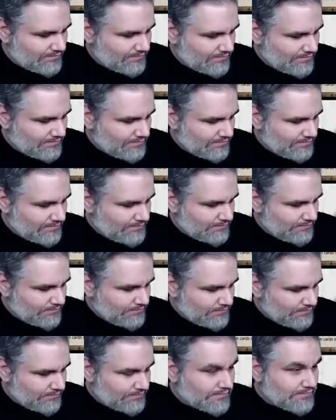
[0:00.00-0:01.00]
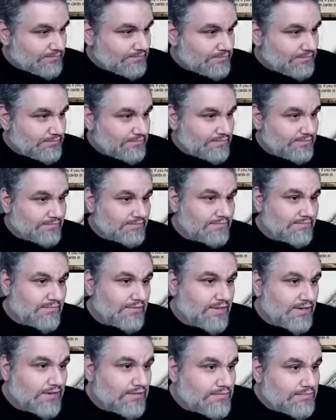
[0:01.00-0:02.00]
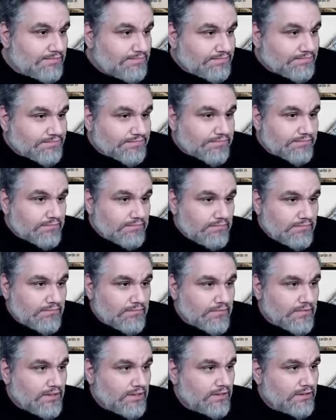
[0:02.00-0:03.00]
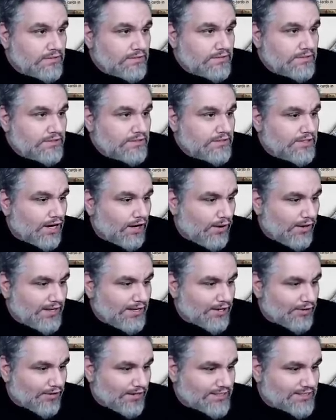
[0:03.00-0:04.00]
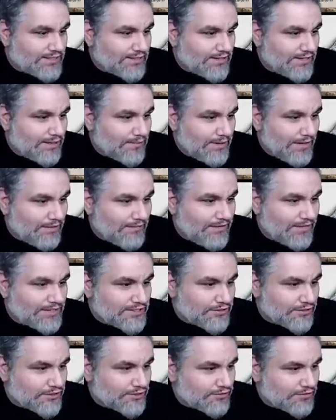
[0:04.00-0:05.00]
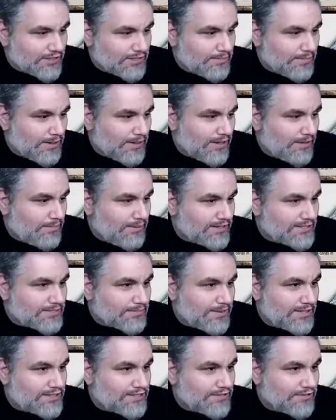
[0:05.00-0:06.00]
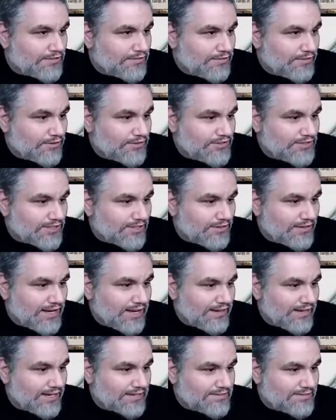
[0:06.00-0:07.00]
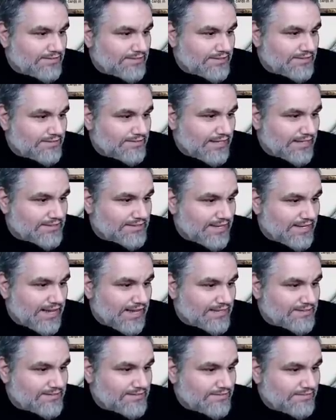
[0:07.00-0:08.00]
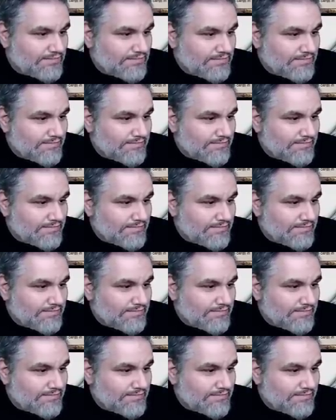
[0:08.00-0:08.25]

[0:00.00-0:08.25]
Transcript: That's a late troops. Also a uh, Resto Angel. Oh, I like Resto here. We got Venser, Shriekmaw, Pestermite, Stoneforge. Oh yeah, that's that's gas.